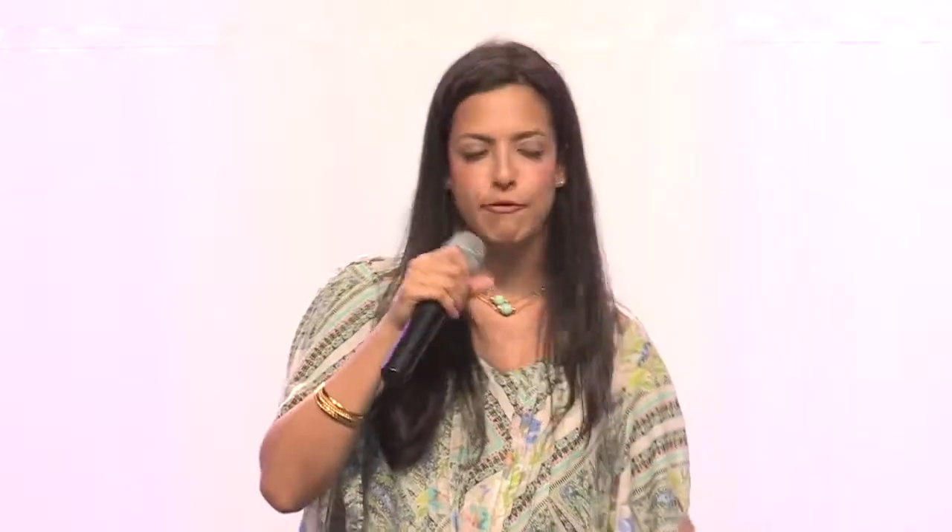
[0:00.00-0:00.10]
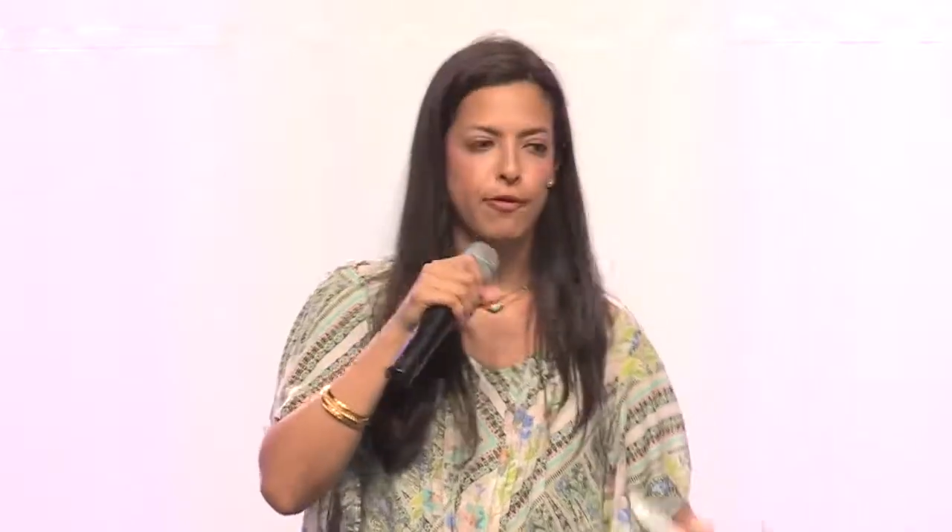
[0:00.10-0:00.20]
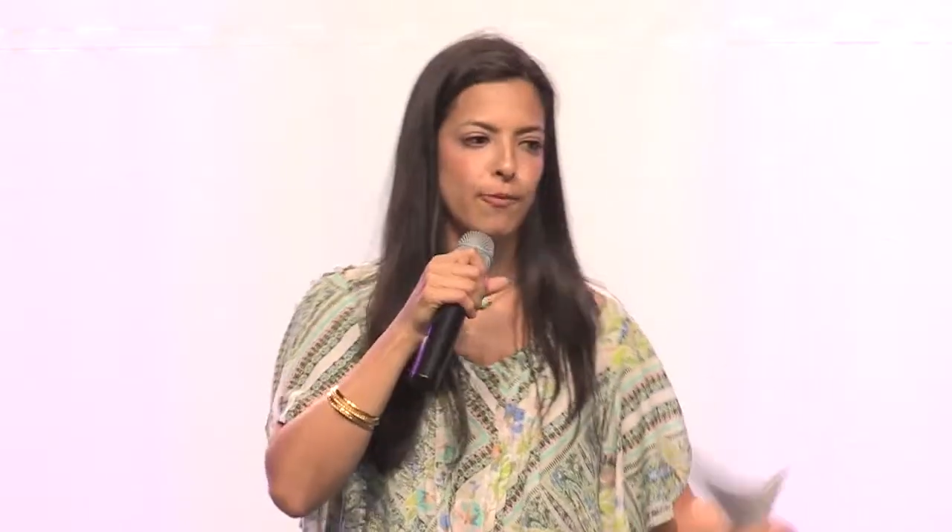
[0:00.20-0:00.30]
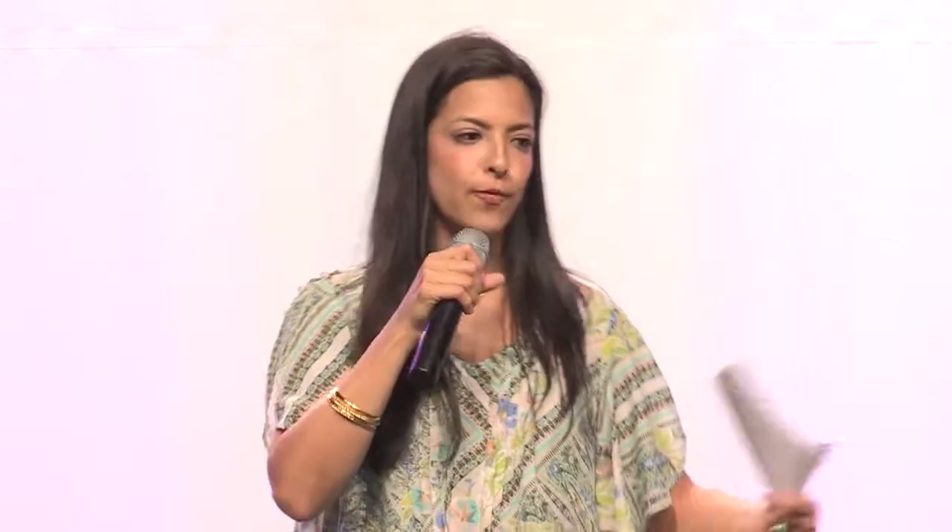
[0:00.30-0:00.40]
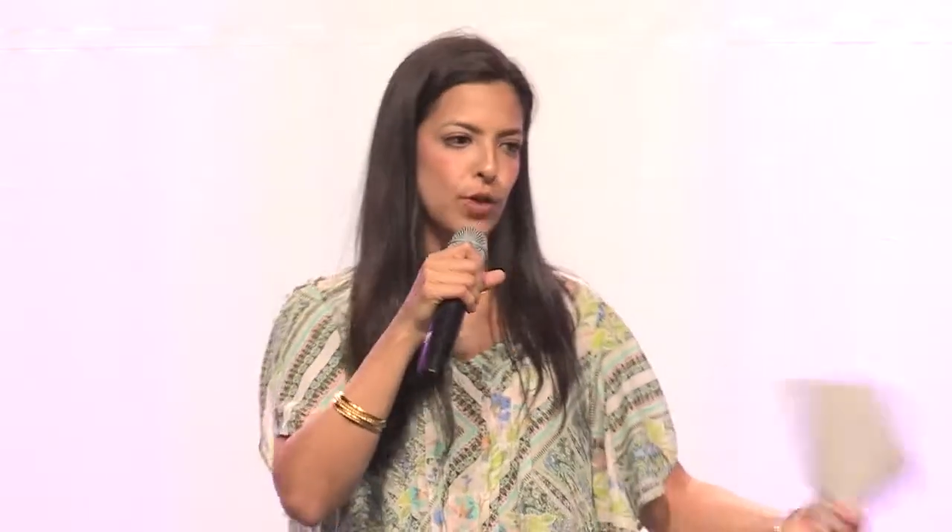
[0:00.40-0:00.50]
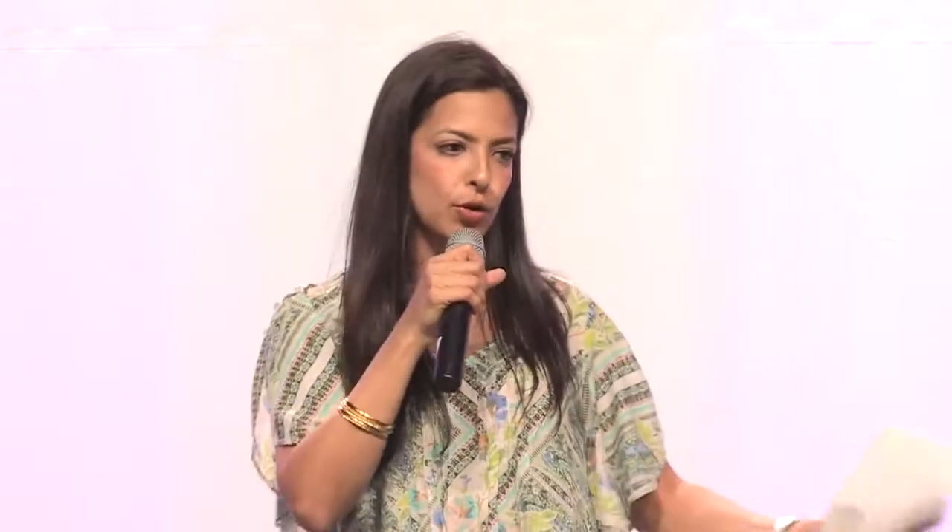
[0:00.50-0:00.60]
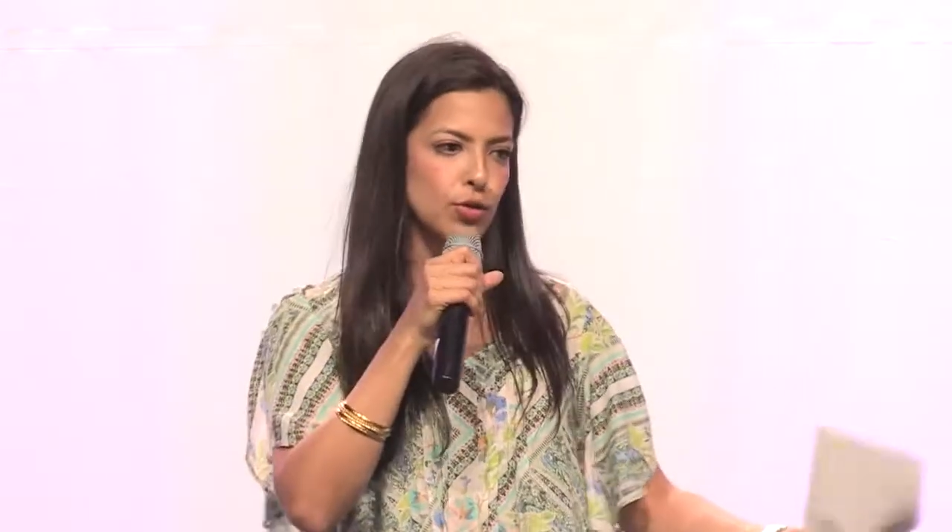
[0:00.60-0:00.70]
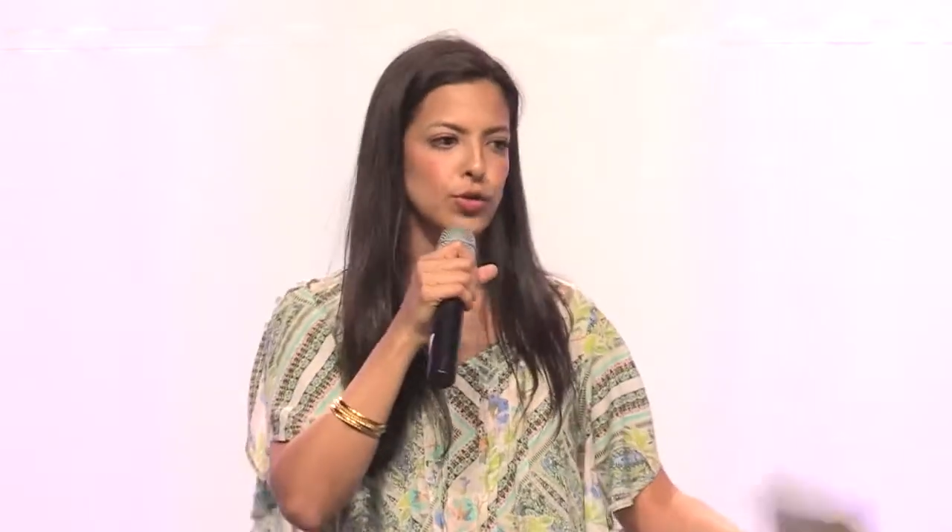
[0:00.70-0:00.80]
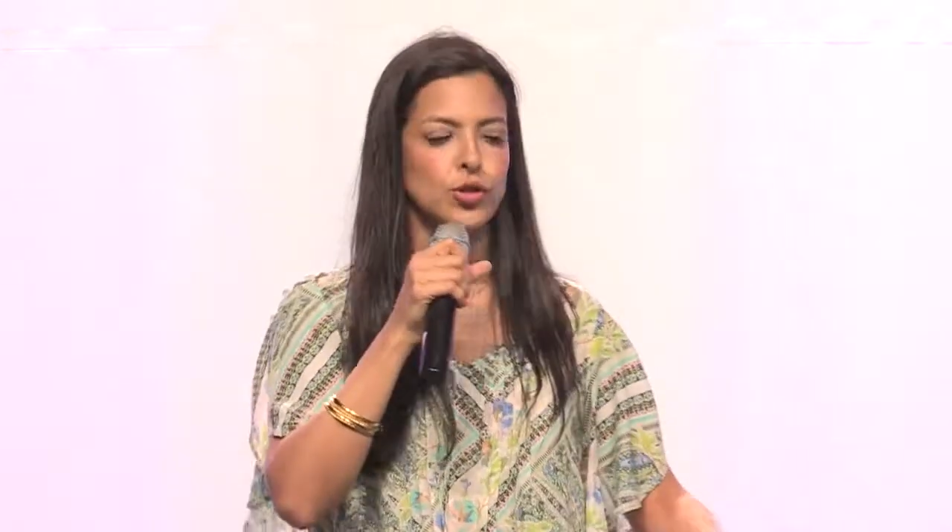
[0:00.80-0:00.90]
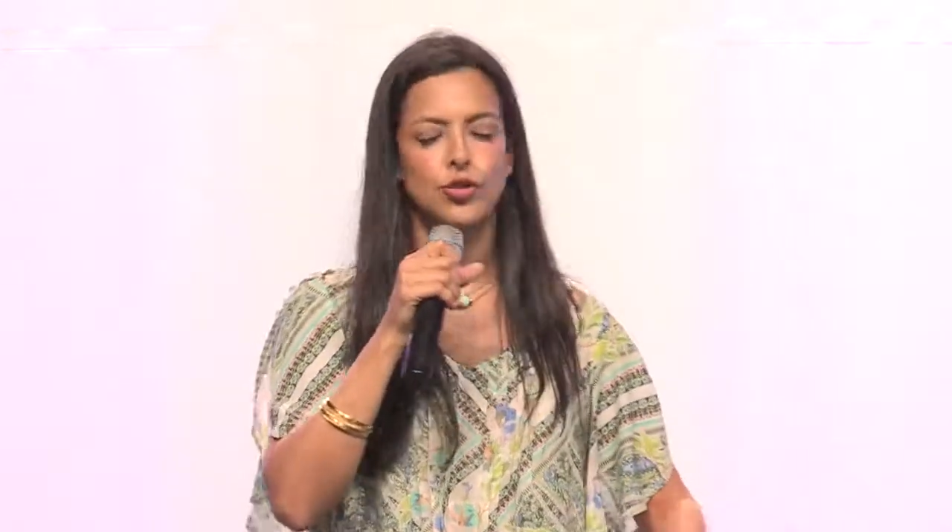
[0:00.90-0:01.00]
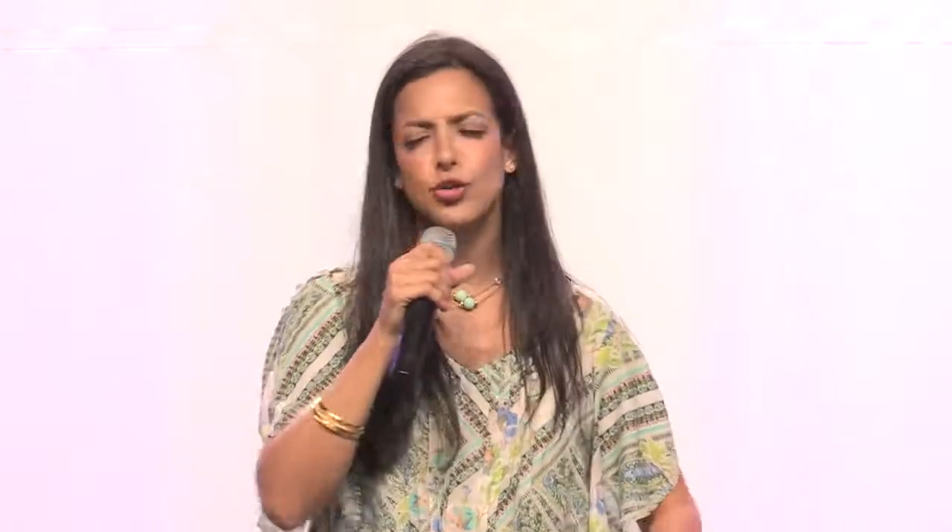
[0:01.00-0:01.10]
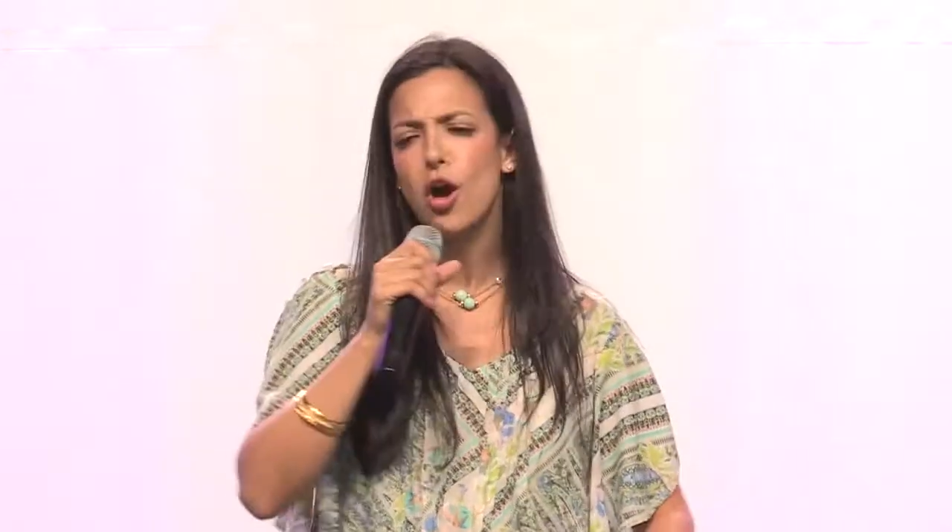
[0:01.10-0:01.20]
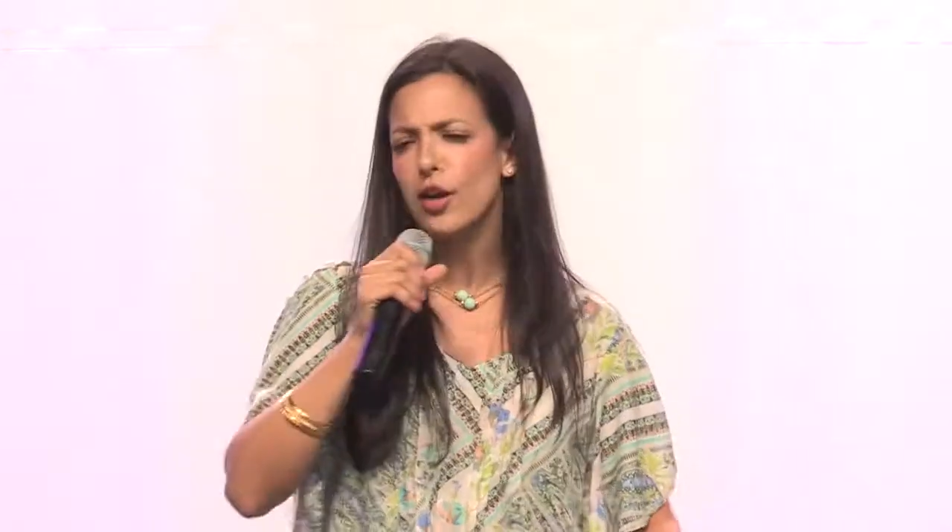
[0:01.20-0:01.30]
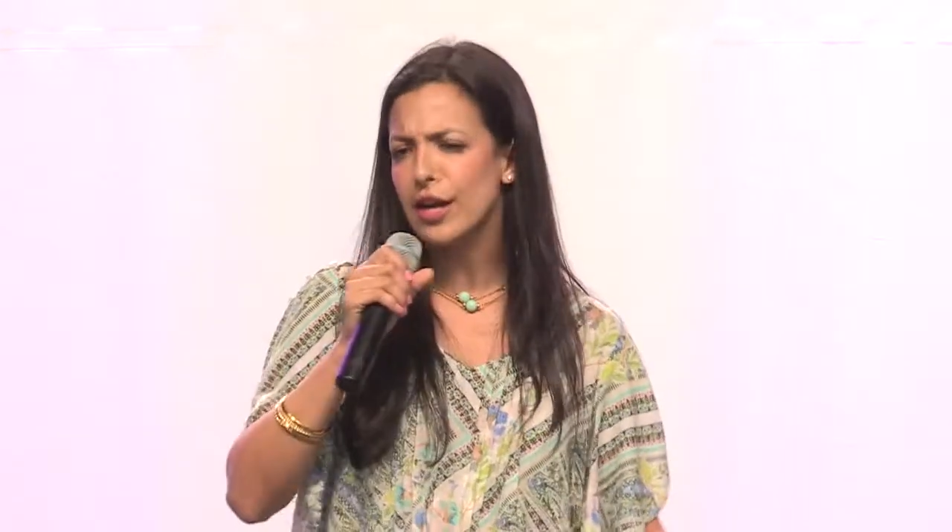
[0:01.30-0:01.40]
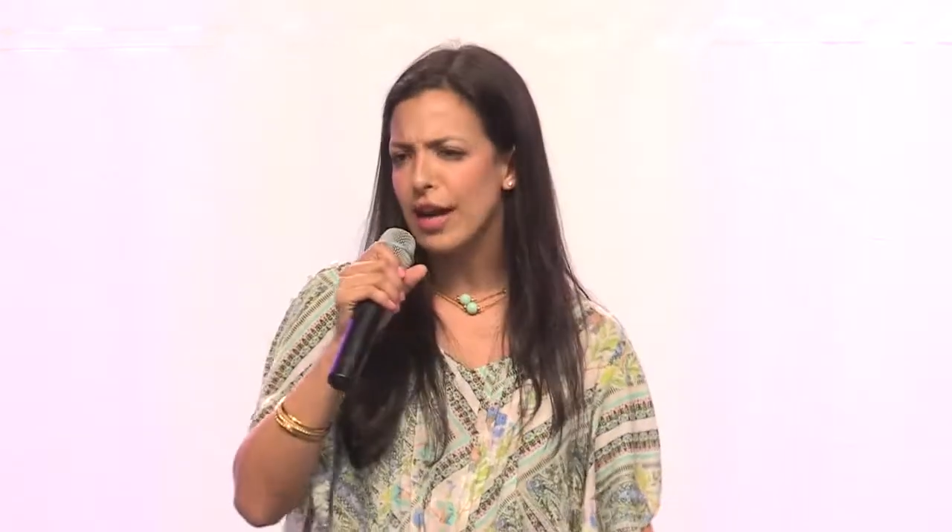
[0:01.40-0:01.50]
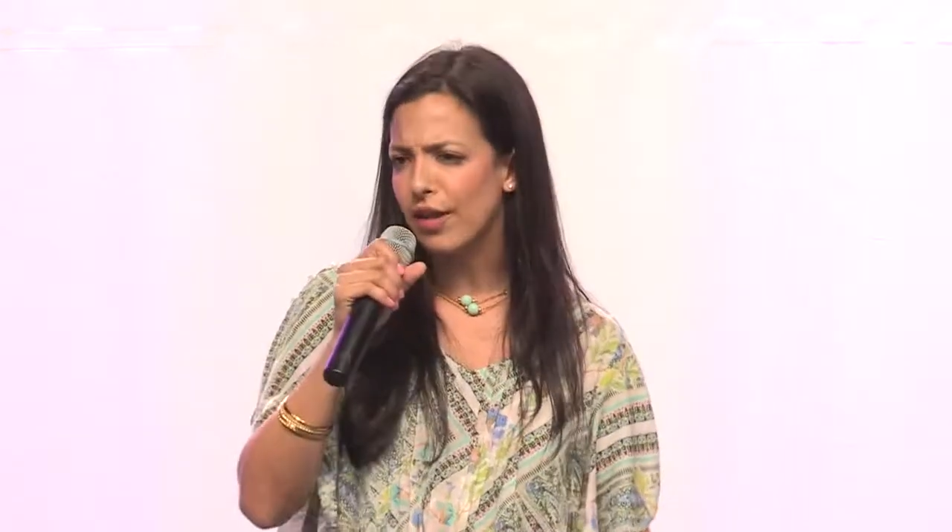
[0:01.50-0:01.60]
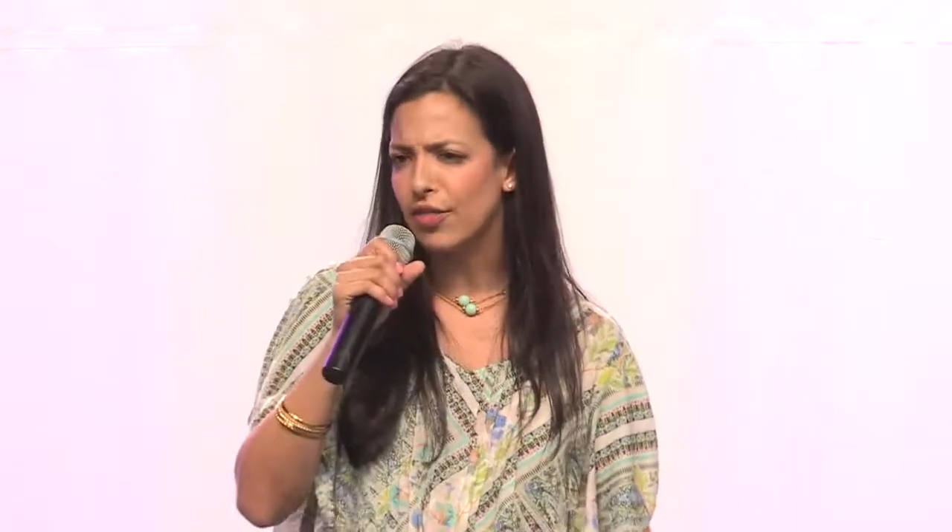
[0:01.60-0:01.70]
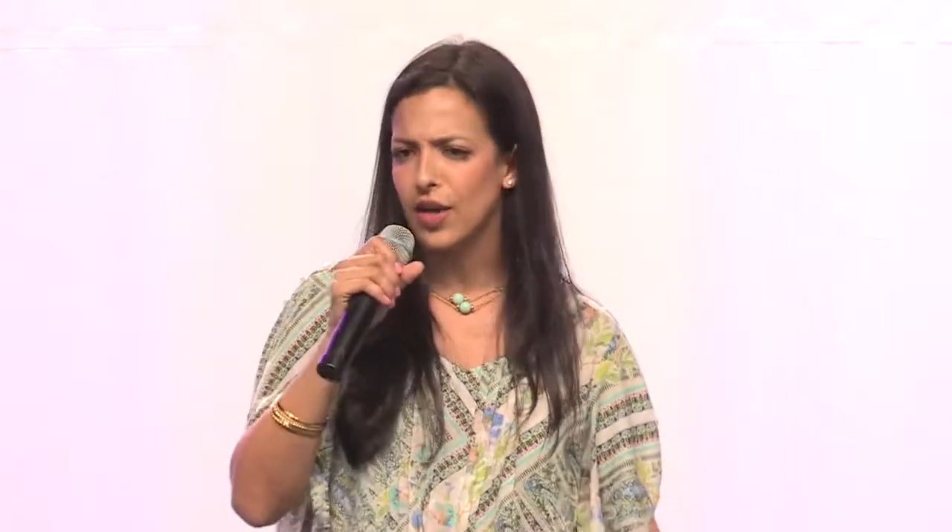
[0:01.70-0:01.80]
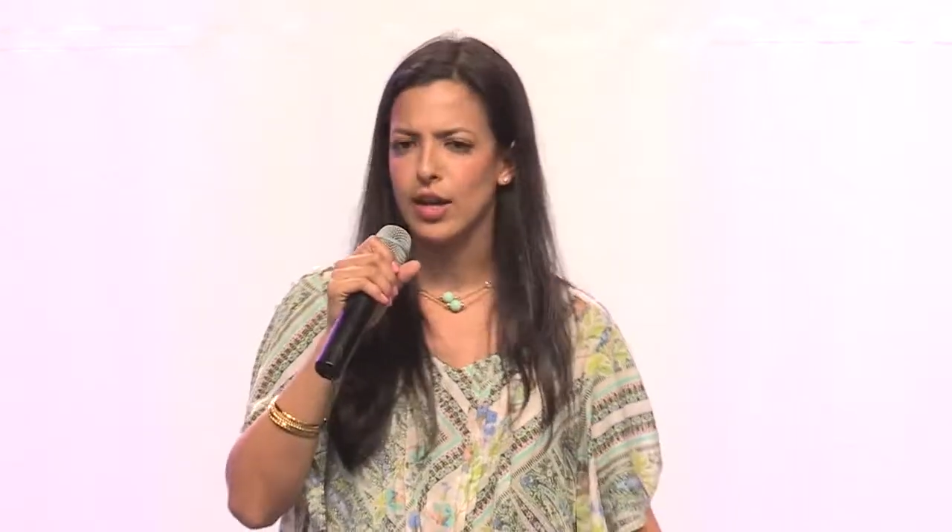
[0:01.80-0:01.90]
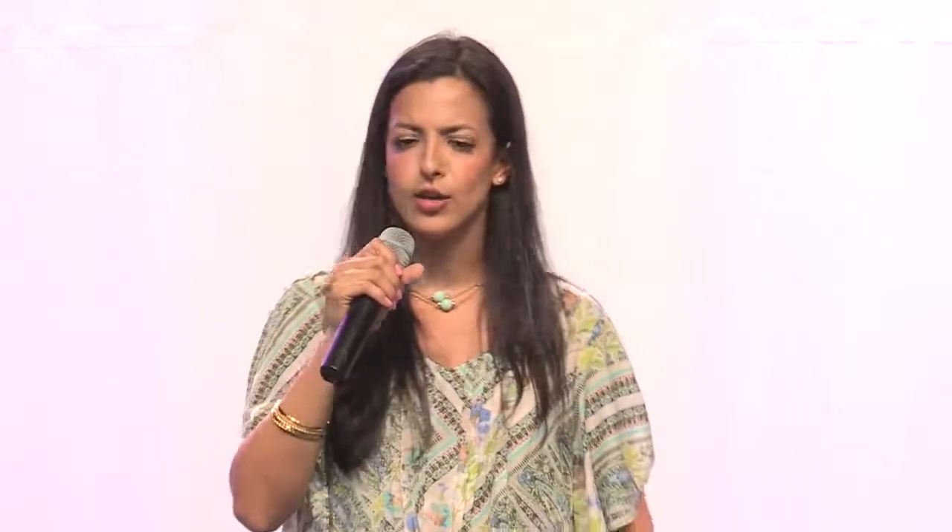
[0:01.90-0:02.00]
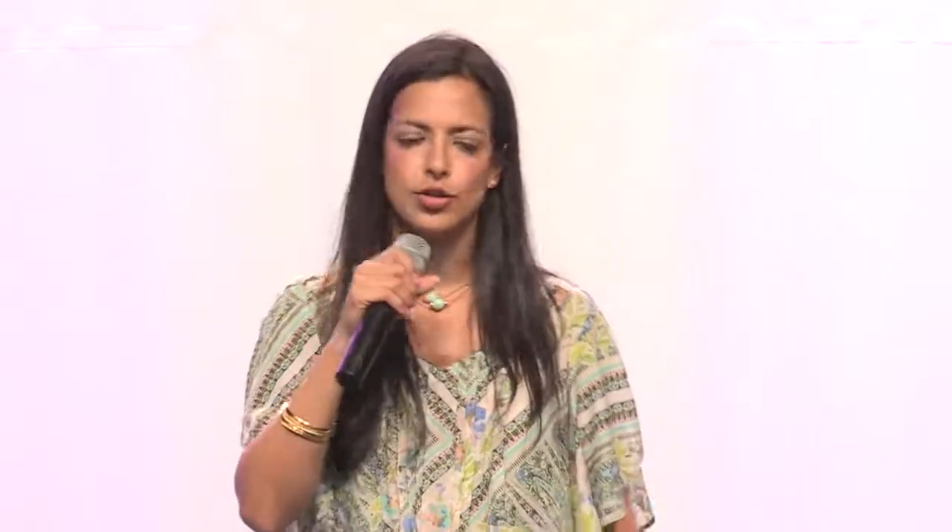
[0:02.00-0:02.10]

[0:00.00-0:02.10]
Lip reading: from Fuse to do talking head things,